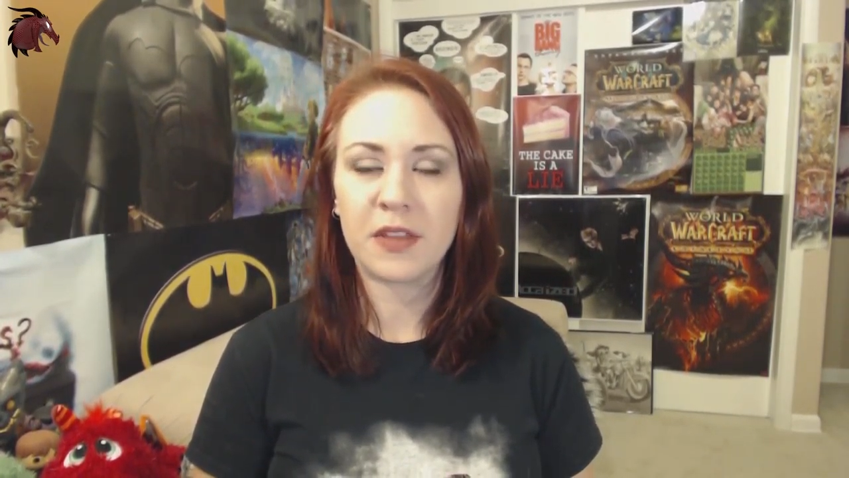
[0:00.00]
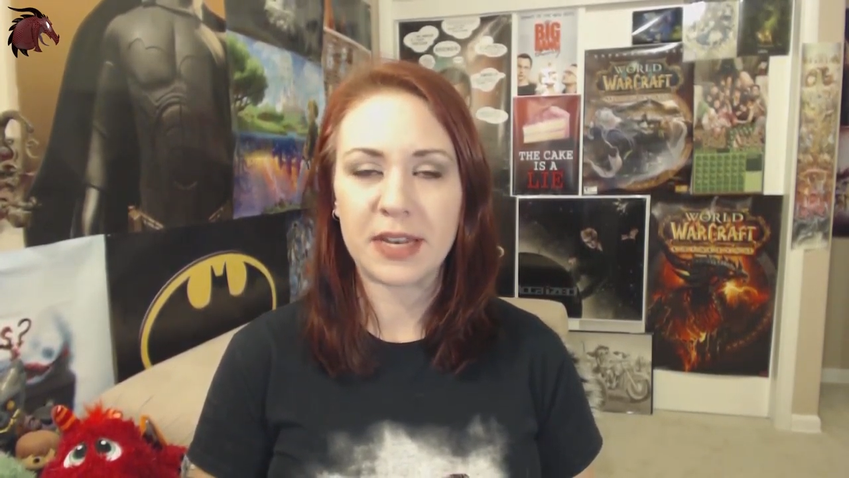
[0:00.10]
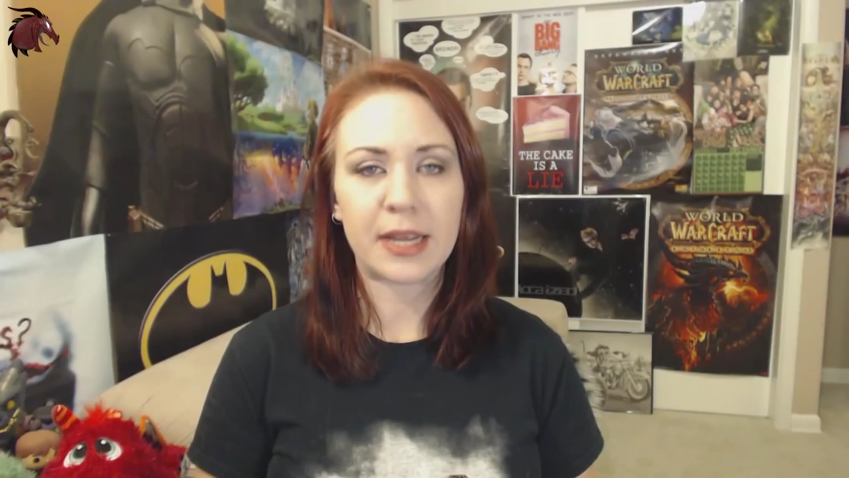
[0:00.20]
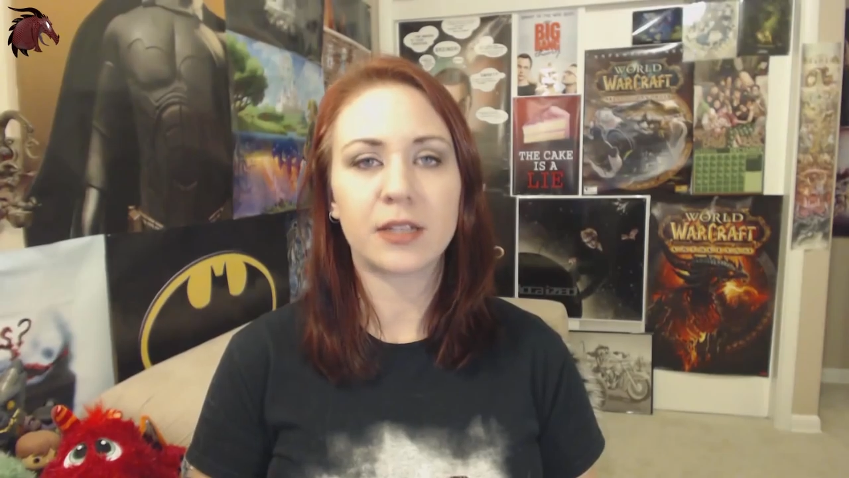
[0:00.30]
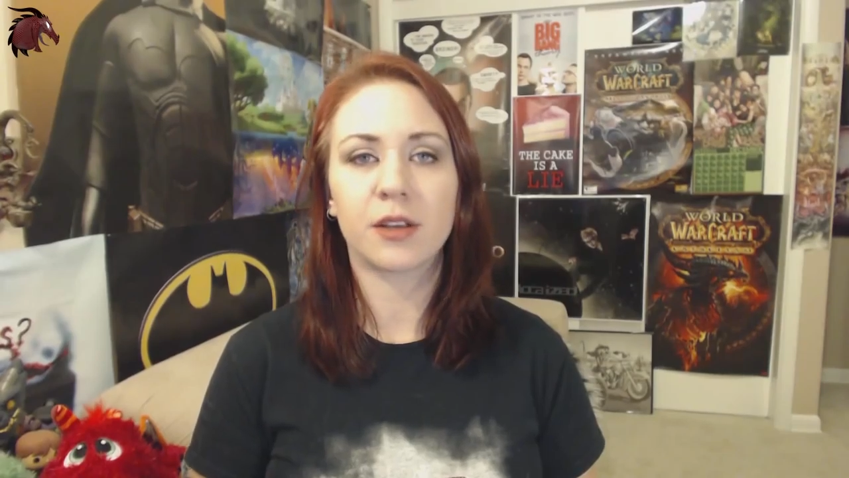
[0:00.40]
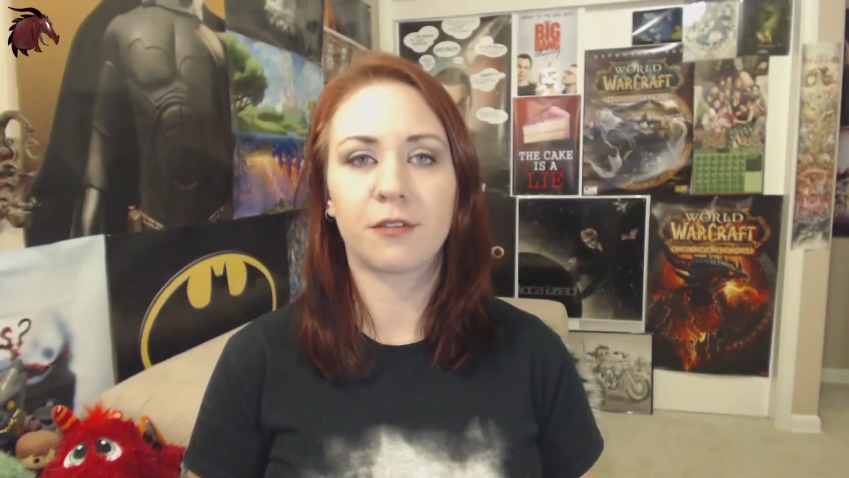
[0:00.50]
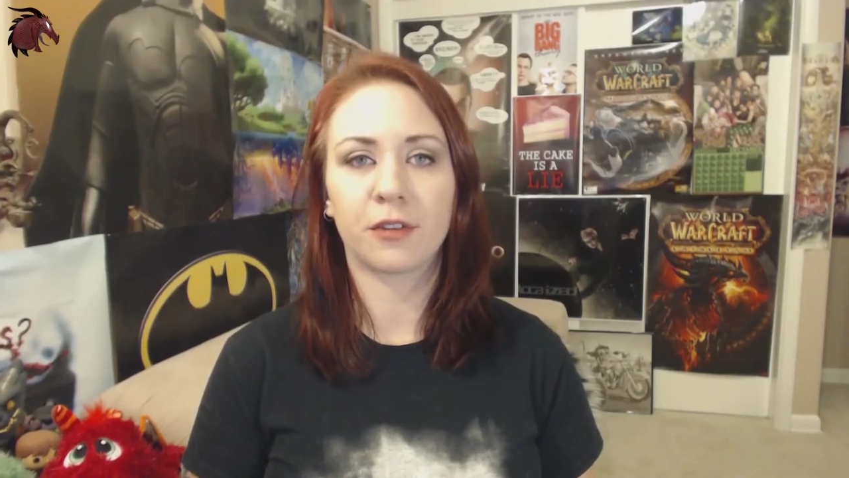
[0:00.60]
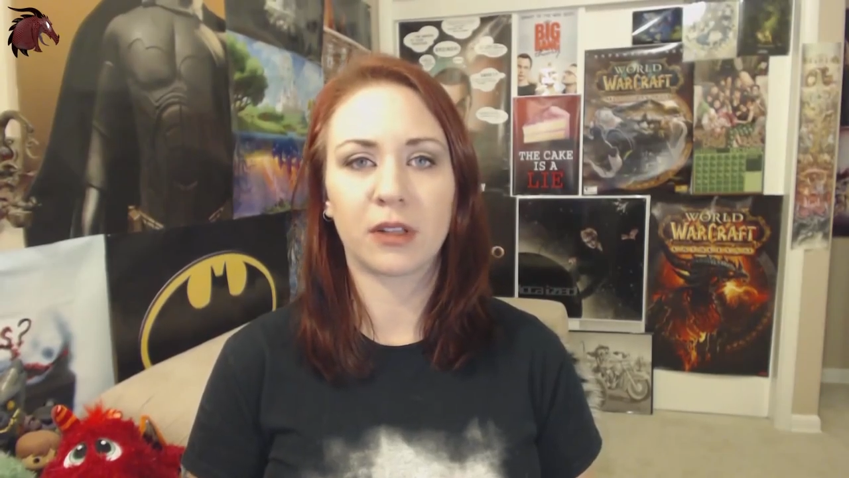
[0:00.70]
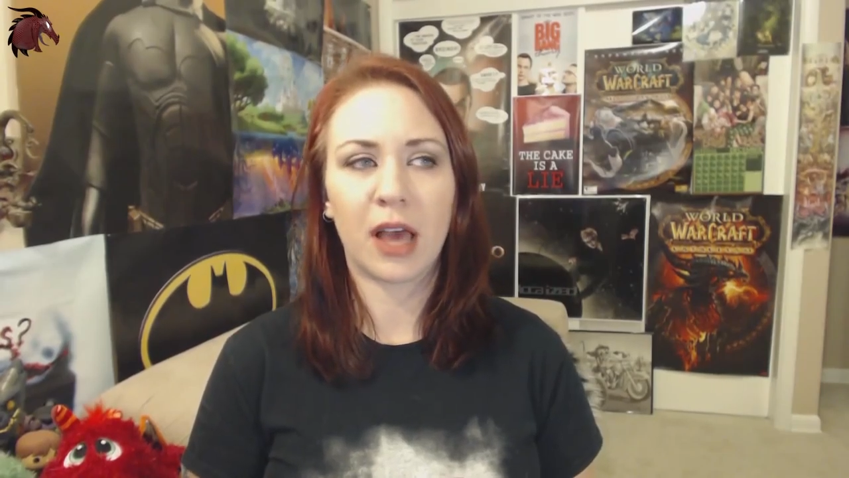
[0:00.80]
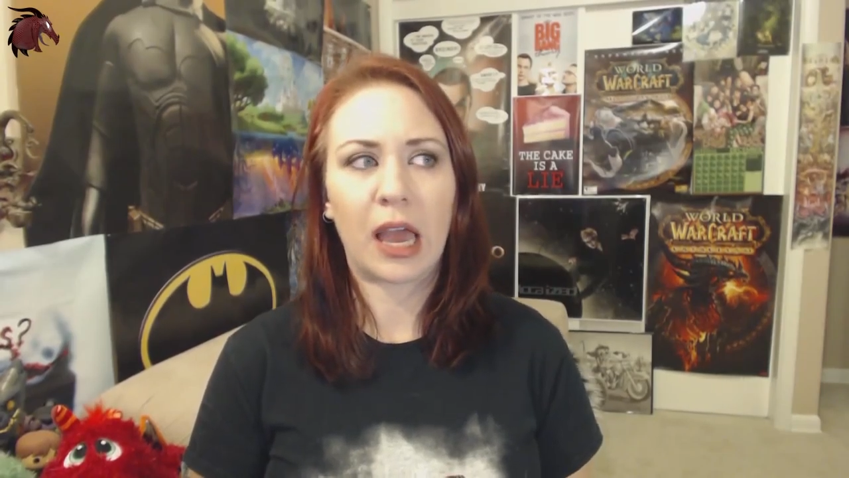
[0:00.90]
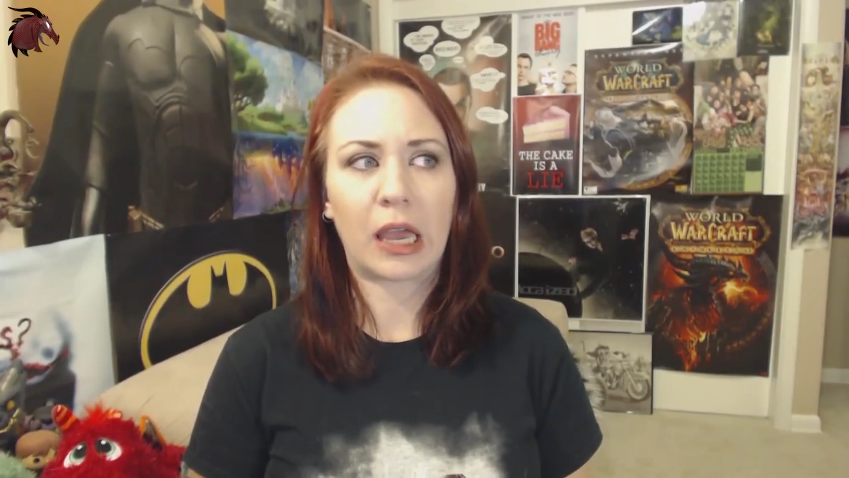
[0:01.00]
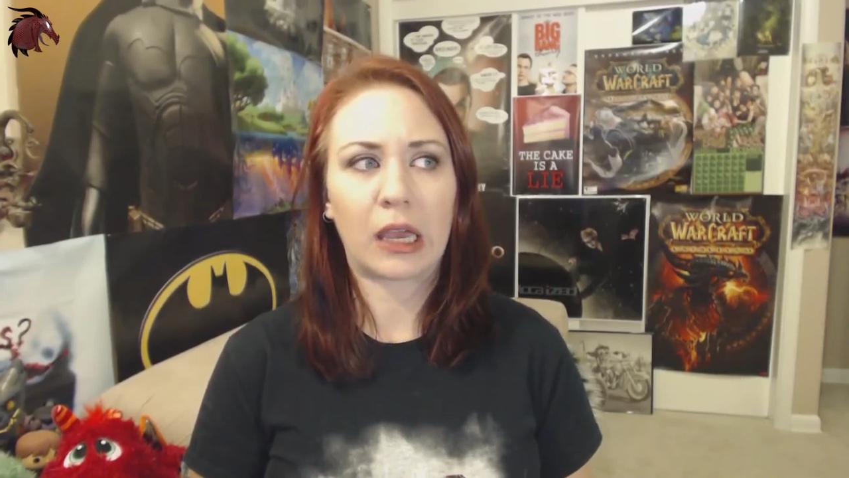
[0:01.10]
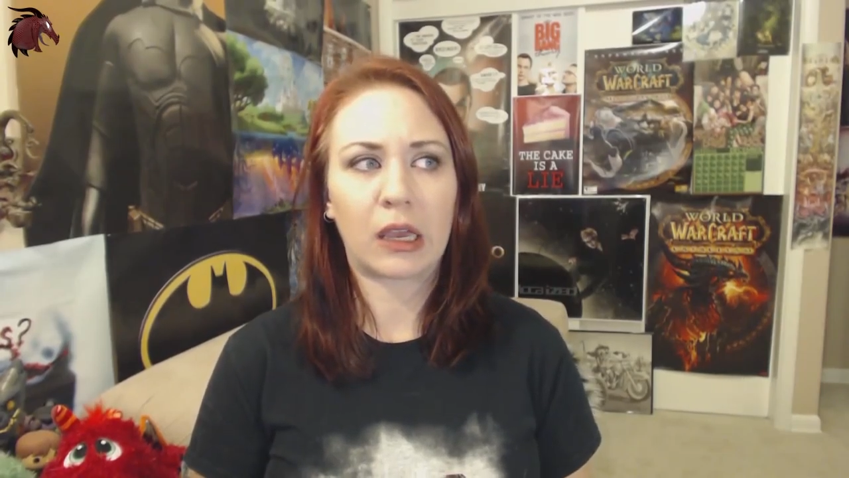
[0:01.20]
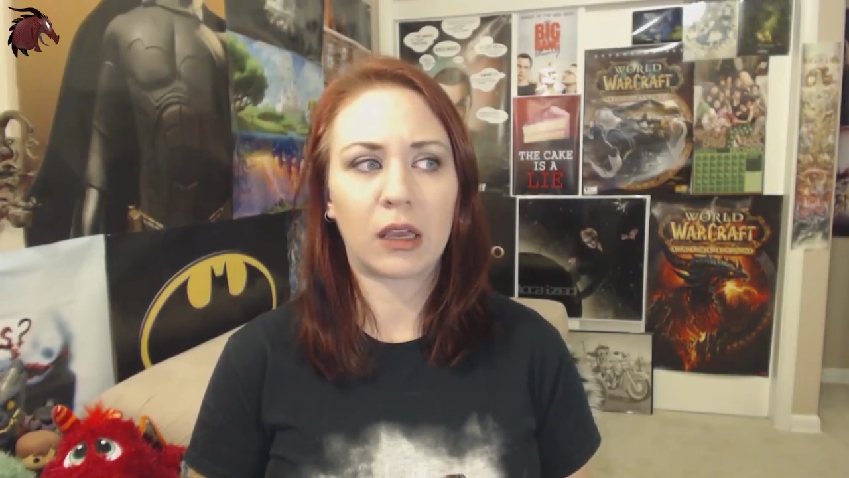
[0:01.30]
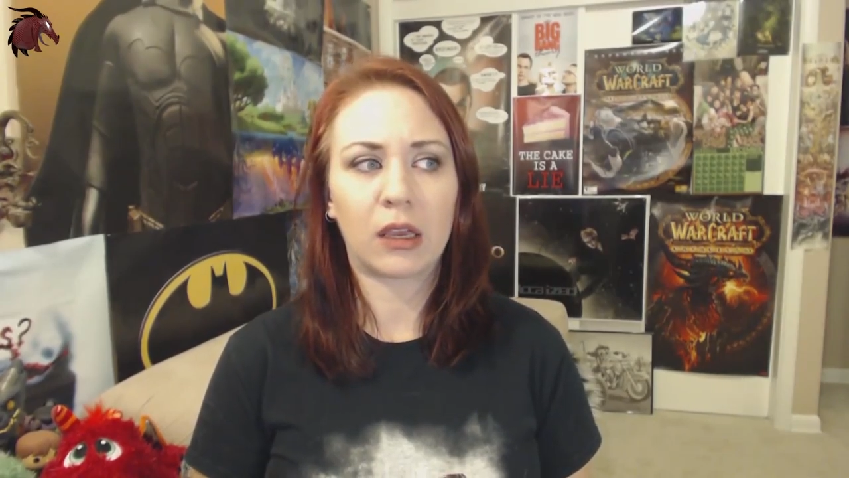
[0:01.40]
the need to
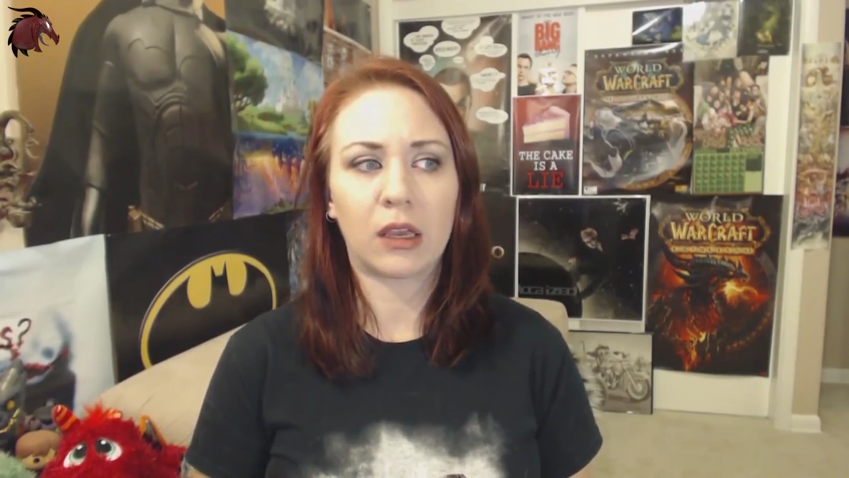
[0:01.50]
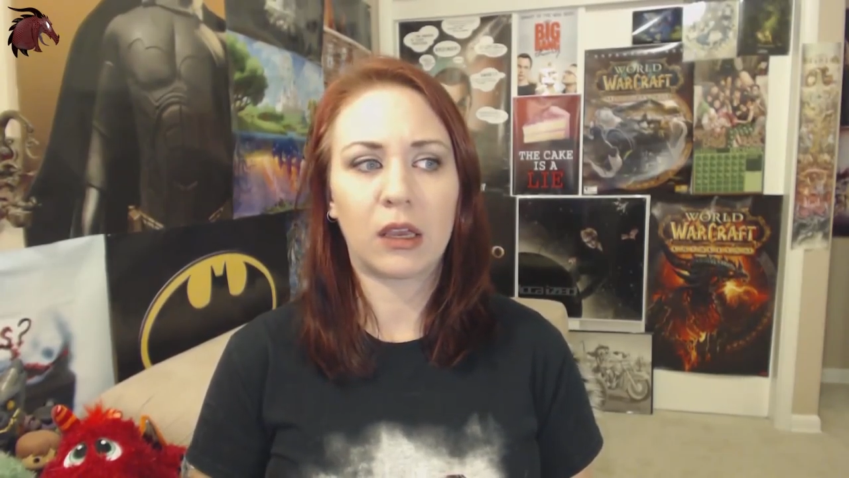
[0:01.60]
fillet